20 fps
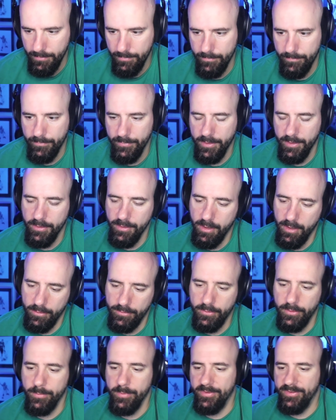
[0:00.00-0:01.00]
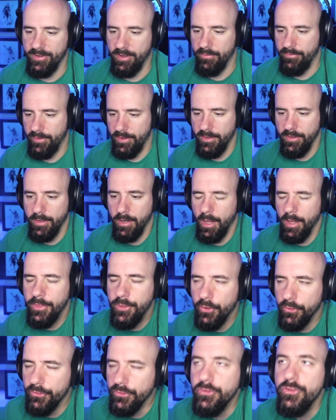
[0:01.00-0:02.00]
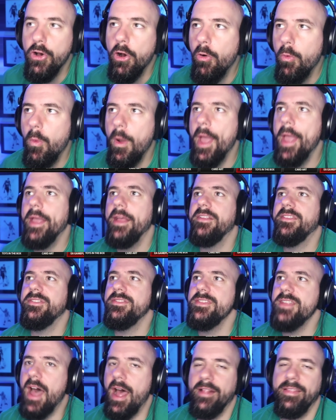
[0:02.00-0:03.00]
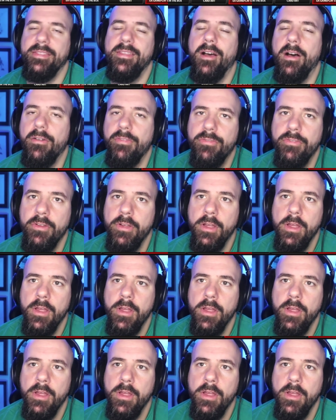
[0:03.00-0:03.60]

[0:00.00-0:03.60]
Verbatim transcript: Yeah, Yard's going to be tough. It, it, there's no way it's not tough.